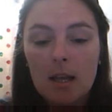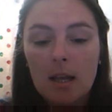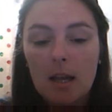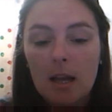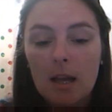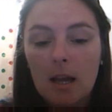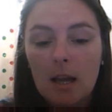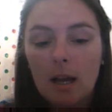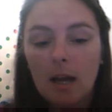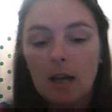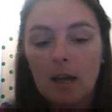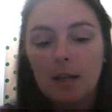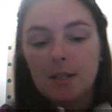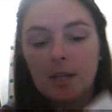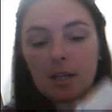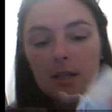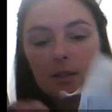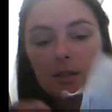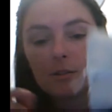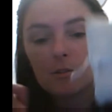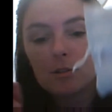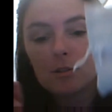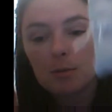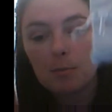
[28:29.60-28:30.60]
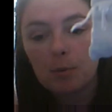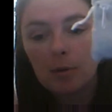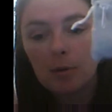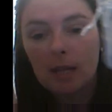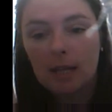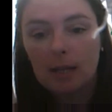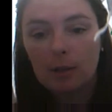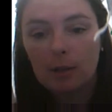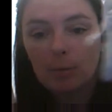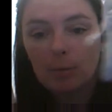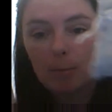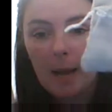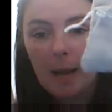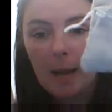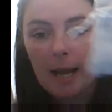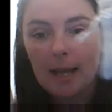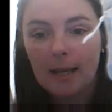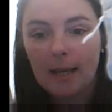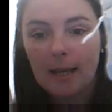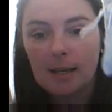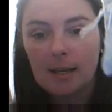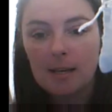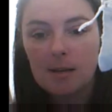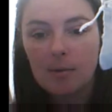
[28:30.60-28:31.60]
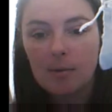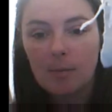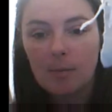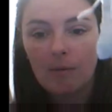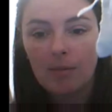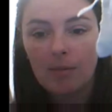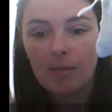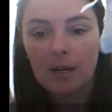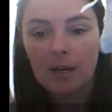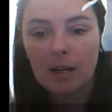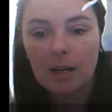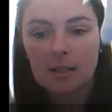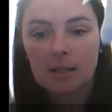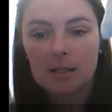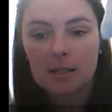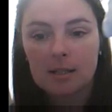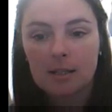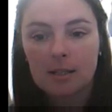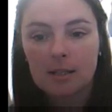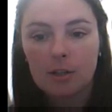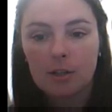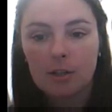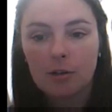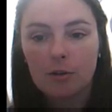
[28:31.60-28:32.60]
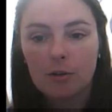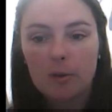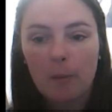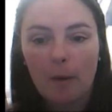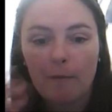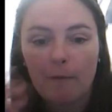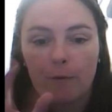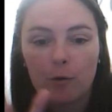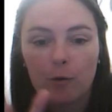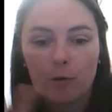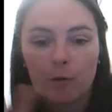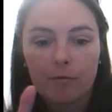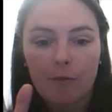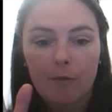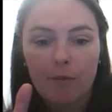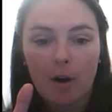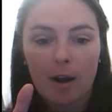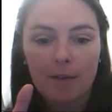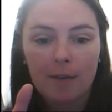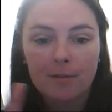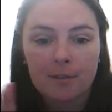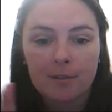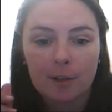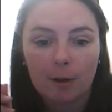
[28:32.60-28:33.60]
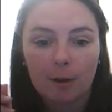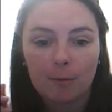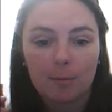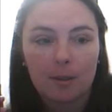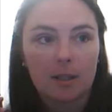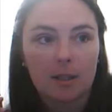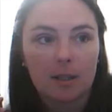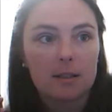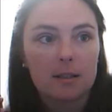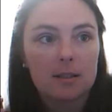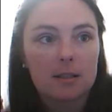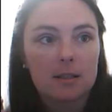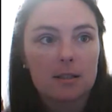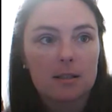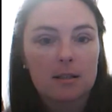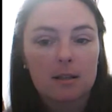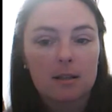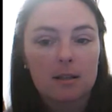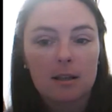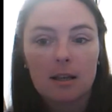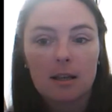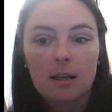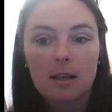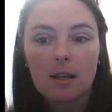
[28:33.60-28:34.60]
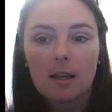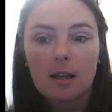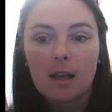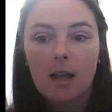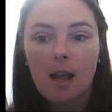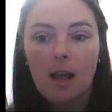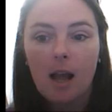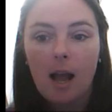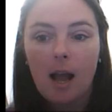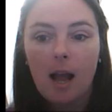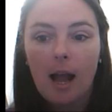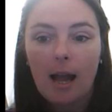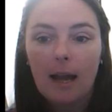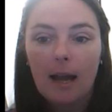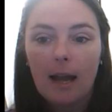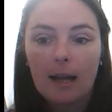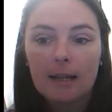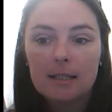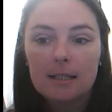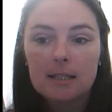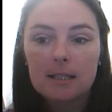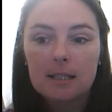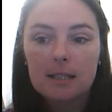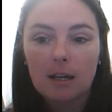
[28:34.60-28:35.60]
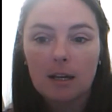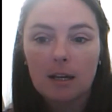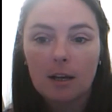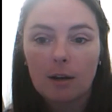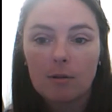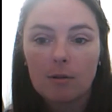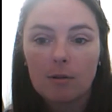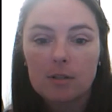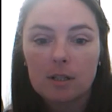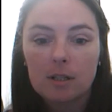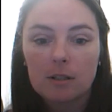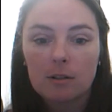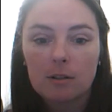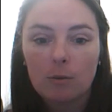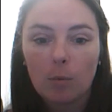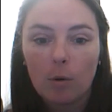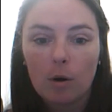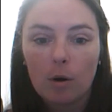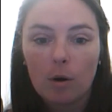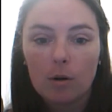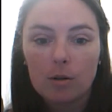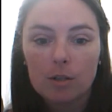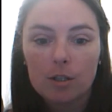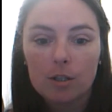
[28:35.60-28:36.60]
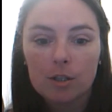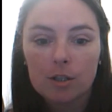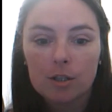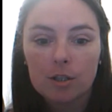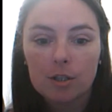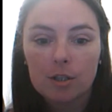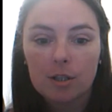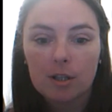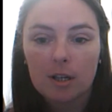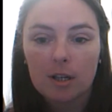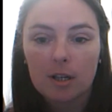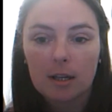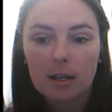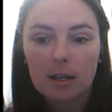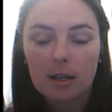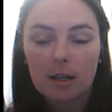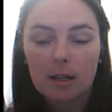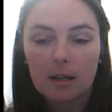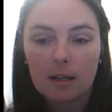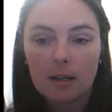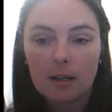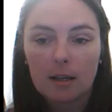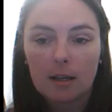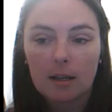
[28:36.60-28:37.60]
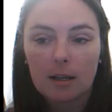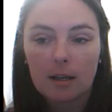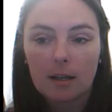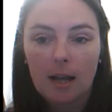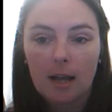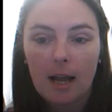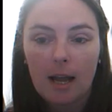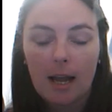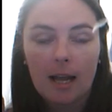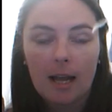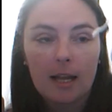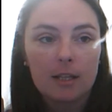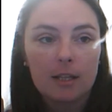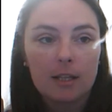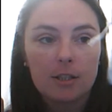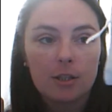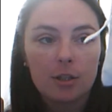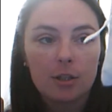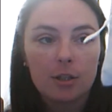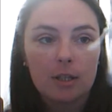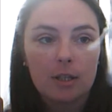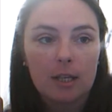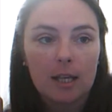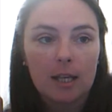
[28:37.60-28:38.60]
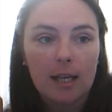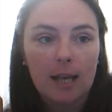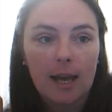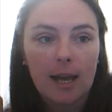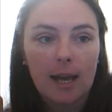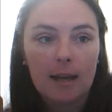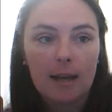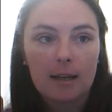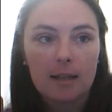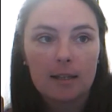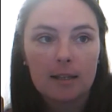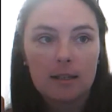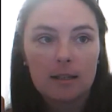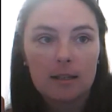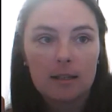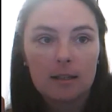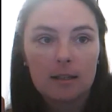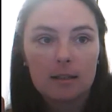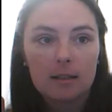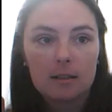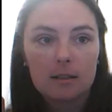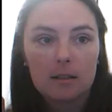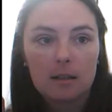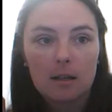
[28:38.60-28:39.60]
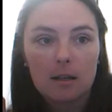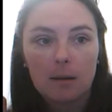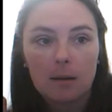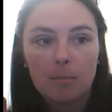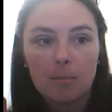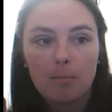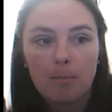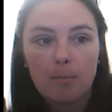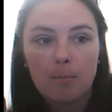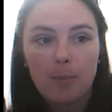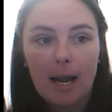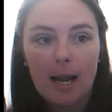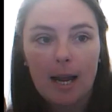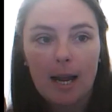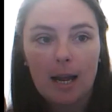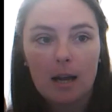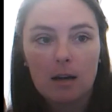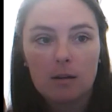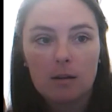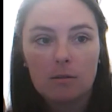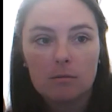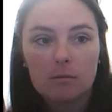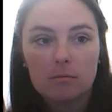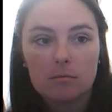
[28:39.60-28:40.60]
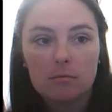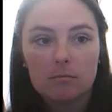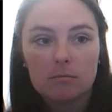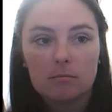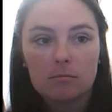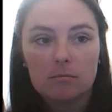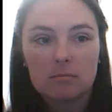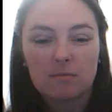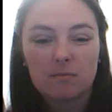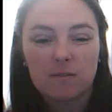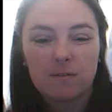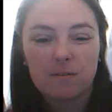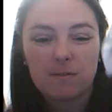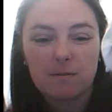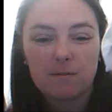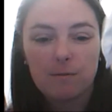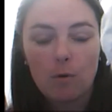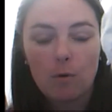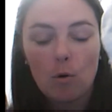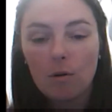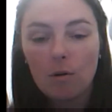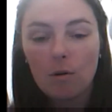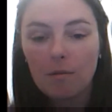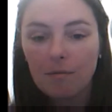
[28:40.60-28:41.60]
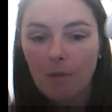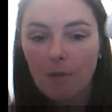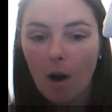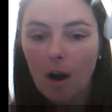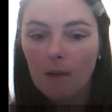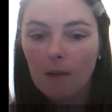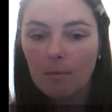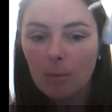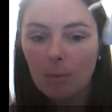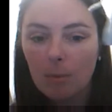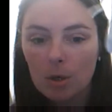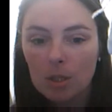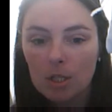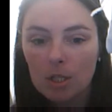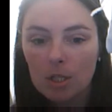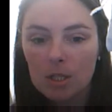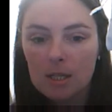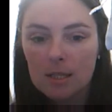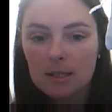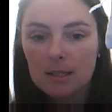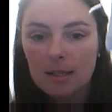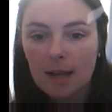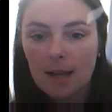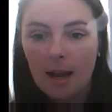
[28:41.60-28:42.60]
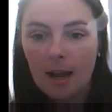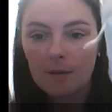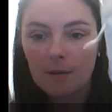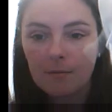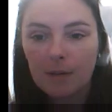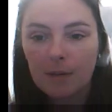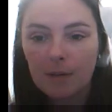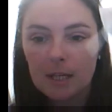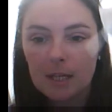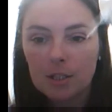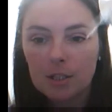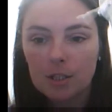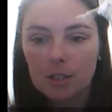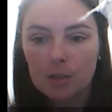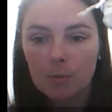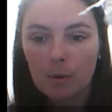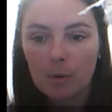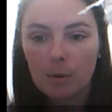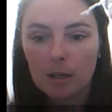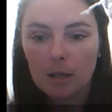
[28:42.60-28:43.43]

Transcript: And yeah, you just put that little baggie with the nuts in. You use about 4 or 5 soap nuts, and that goes in the wash, and you can get about 4 or 5 washes out of each one.